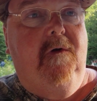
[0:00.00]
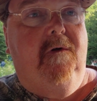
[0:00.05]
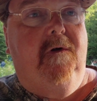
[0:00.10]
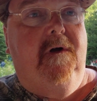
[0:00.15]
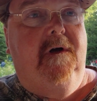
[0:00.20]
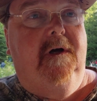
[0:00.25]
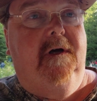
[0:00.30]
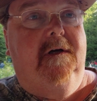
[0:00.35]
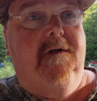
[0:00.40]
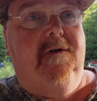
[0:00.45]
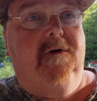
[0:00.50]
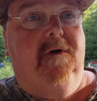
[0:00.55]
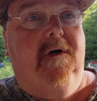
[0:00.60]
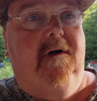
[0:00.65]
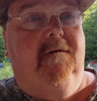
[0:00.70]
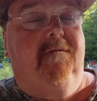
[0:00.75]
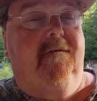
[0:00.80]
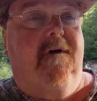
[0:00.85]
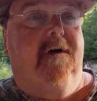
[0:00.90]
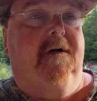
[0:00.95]
I do
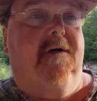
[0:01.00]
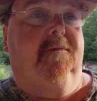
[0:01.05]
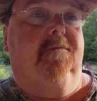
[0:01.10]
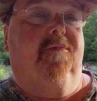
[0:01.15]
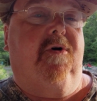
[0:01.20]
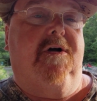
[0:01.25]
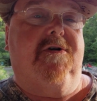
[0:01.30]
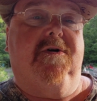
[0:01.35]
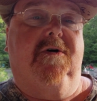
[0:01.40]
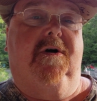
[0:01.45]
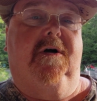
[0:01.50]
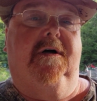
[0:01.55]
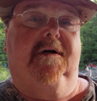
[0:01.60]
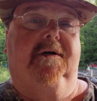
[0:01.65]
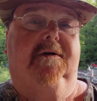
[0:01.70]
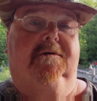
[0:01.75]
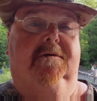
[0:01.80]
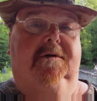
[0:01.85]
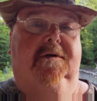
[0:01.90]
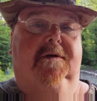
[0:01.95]
have brush hog.